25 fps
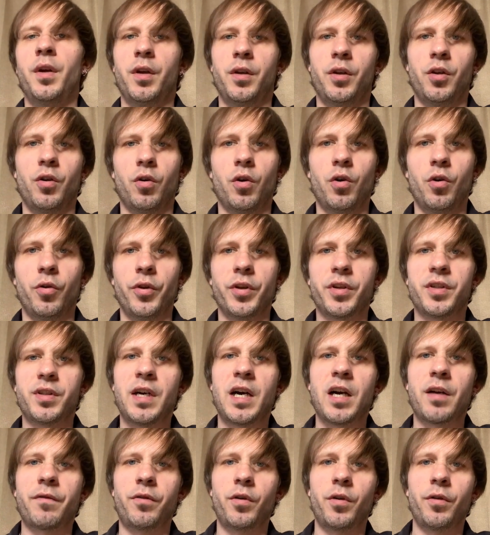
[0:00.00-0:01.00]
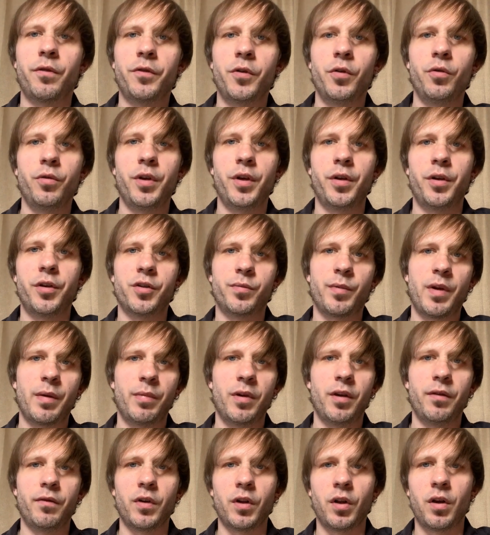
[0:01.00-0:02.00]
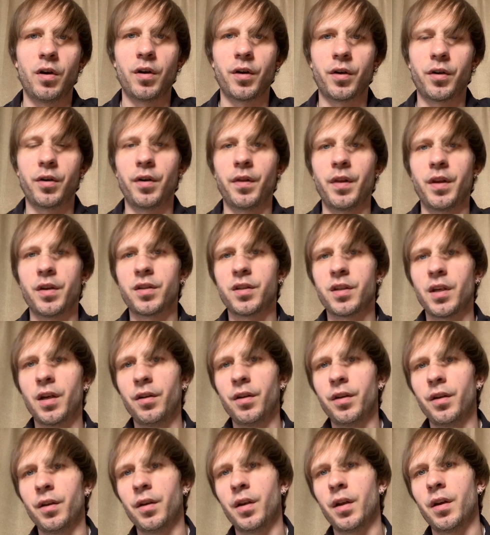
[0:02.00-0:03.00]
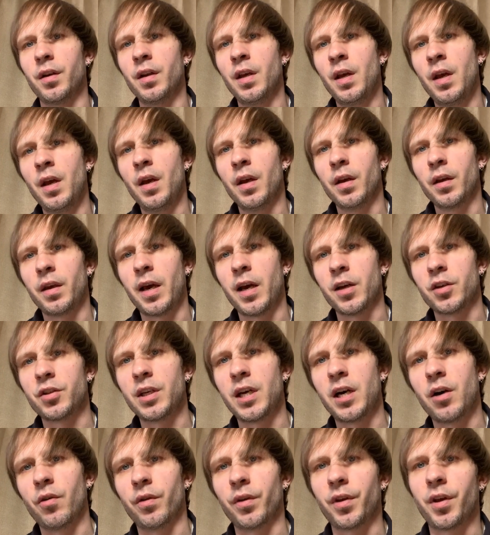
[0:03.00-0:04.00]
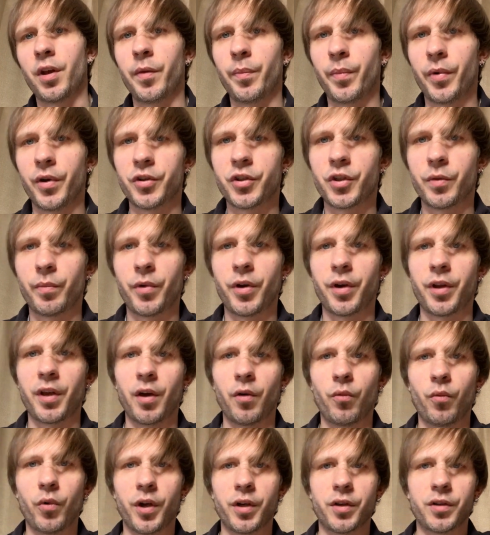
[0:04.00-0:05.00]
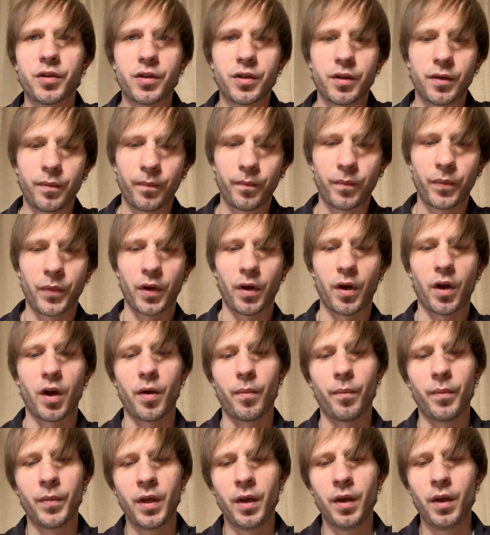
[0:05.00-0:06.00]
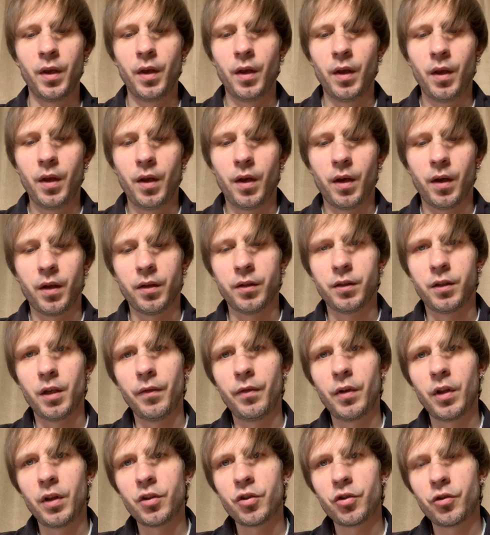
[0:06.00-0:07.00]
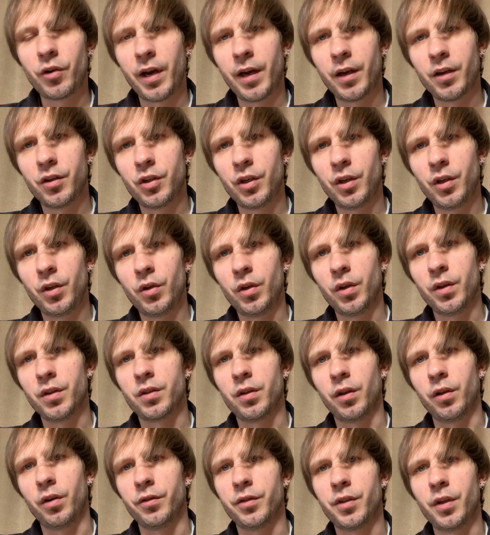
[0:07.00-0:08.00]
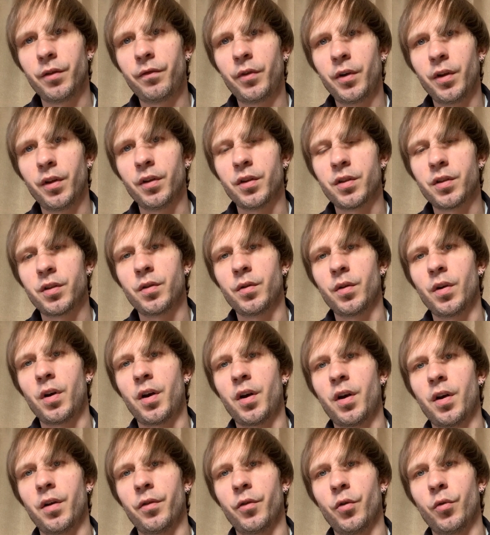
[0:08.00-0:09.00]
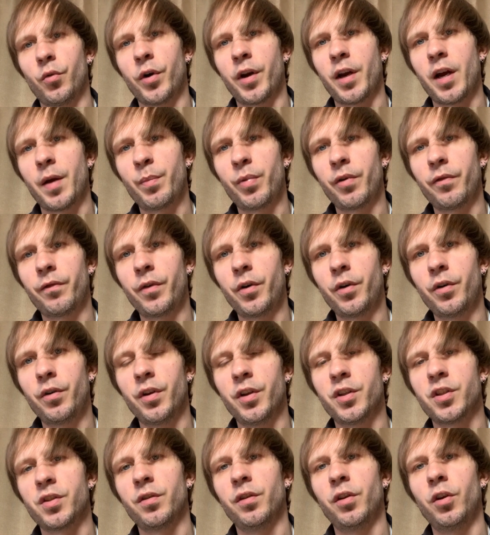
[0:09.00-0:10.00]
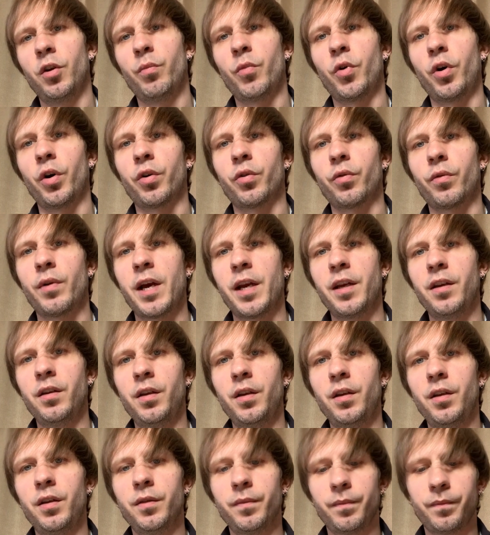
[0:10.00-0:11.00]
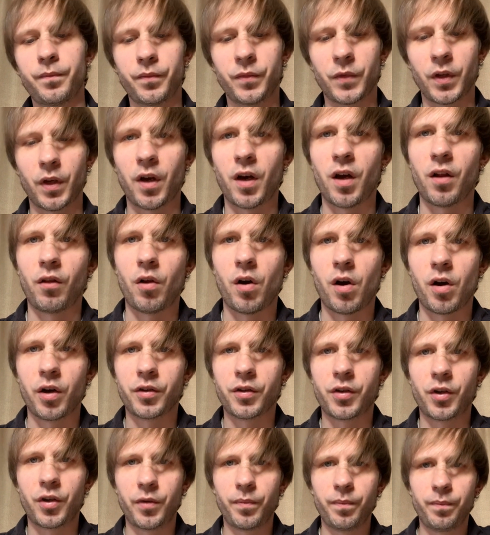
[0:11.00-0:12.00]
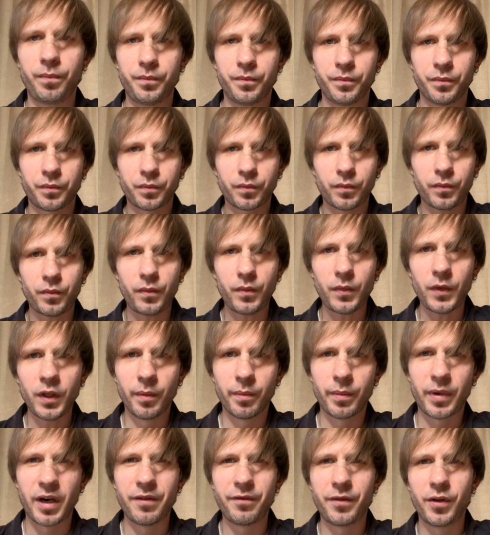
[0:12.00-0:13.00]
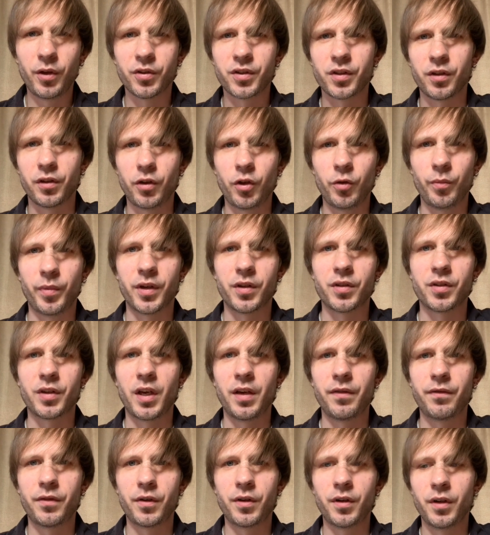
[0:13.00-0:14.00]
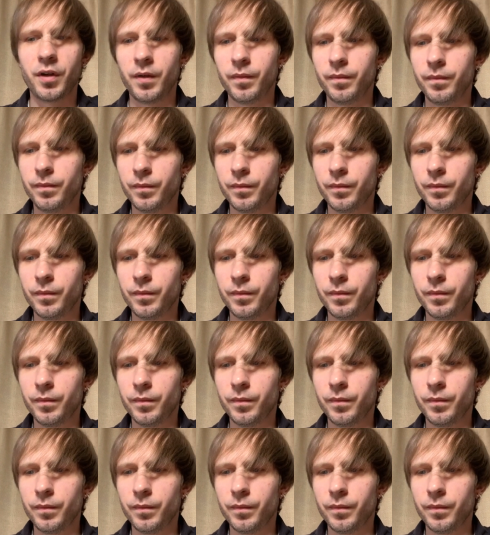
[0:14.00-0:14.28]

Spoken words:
You know, hold the stock for a few years, maybe even longer, and then sell it and then cash out and get a bunch of money at once. Dividend strategy is a little different. The one I prefer, it's a little more grindy, long-term, but I feel it's a little bit safer.